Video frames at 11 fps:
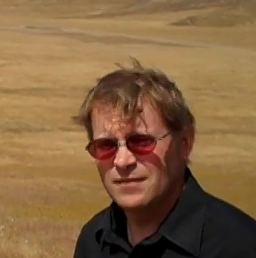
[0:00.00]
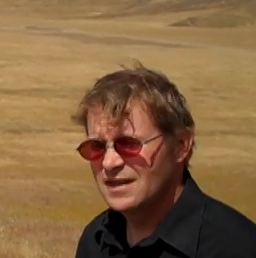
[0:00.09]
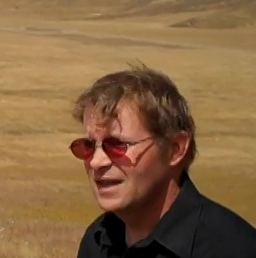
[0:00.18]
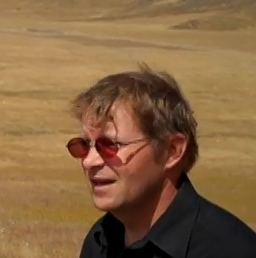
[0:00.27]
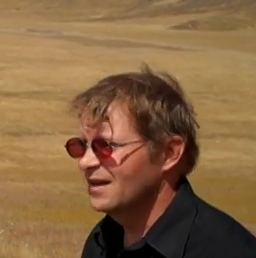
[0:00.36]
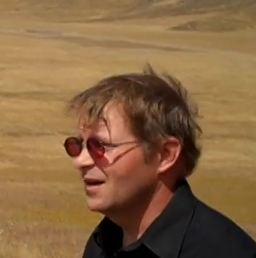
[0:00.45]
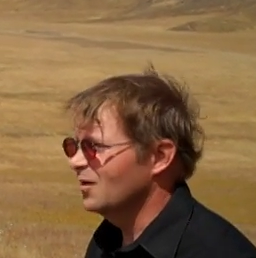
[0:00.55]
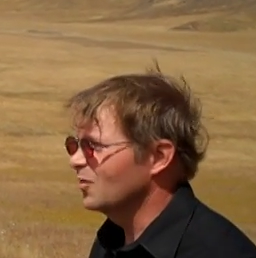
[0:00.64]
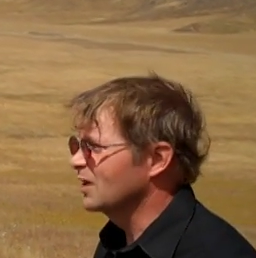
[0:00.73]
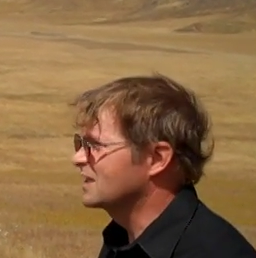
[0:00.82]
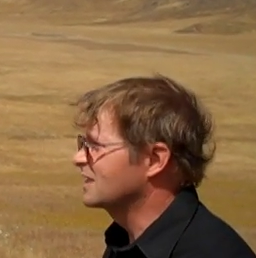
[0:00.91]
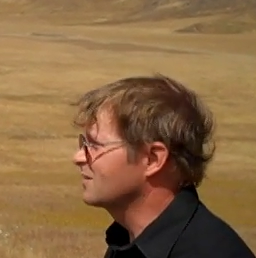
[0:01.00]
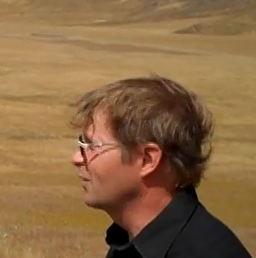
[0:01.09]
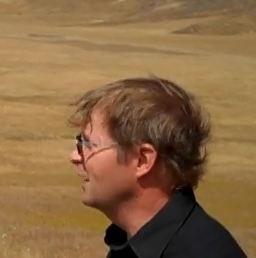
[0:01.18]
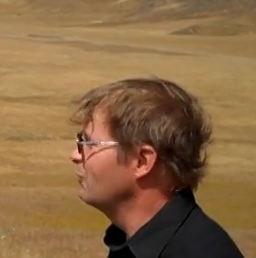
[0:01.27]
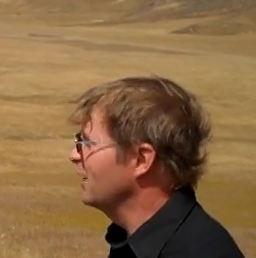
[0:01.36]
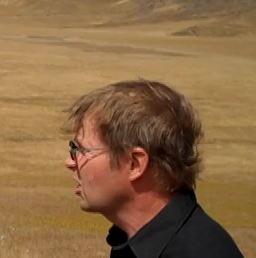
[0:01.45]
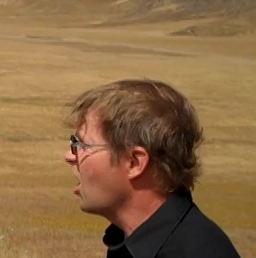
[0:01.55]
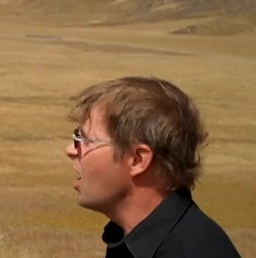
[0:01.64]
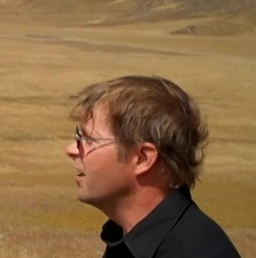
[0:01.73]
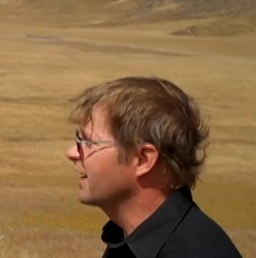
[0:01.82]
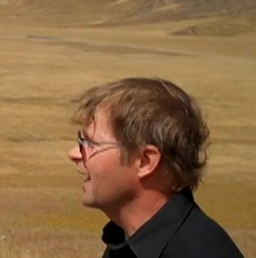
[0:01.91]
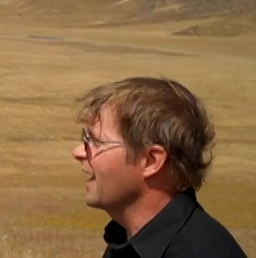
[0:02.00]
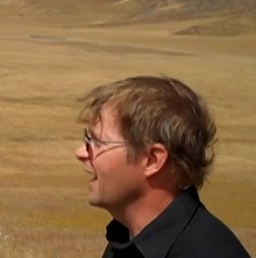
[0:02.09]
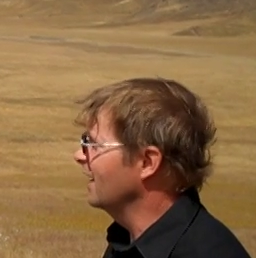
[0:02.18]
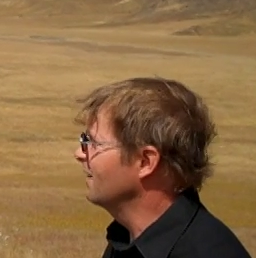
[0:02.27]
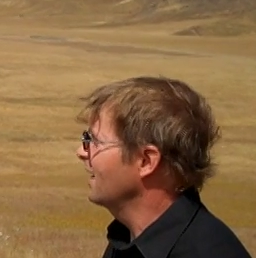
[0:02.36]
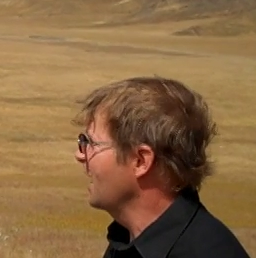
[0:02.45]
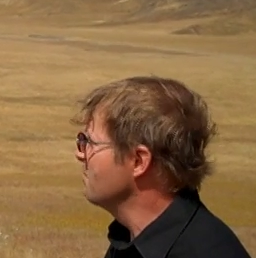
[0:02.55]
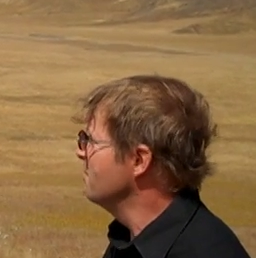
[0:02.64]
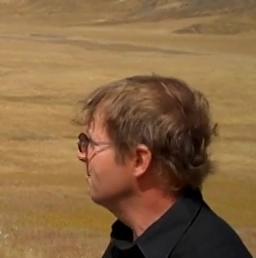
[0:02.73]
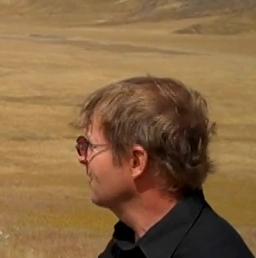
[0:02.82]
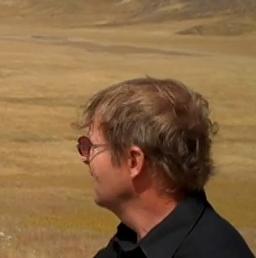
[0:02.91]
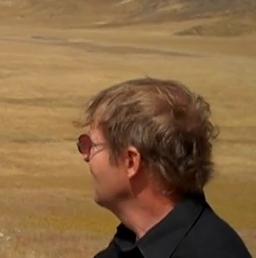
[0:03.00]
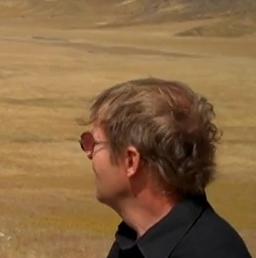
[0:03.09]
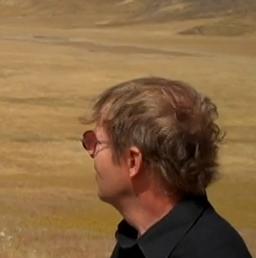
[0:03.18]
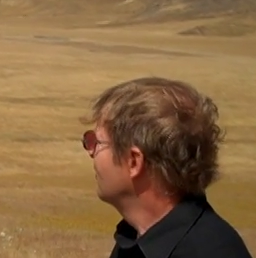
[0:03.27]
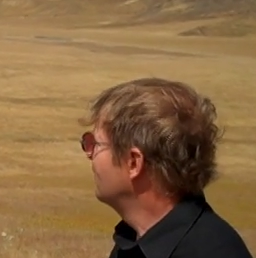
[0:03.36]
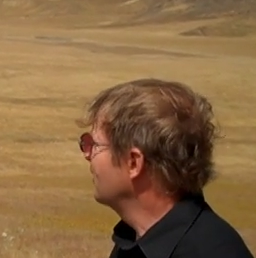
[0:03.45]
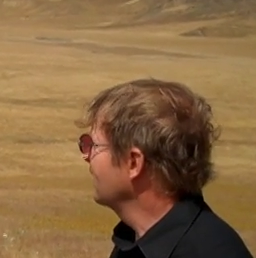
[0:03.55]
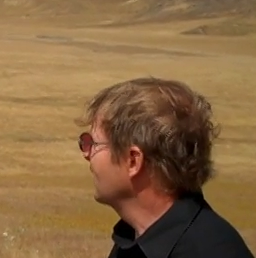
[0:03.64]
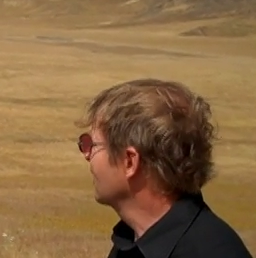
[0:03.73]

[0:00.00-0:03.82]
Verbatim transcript: And uh, it's, we, we call it a, a, very uh,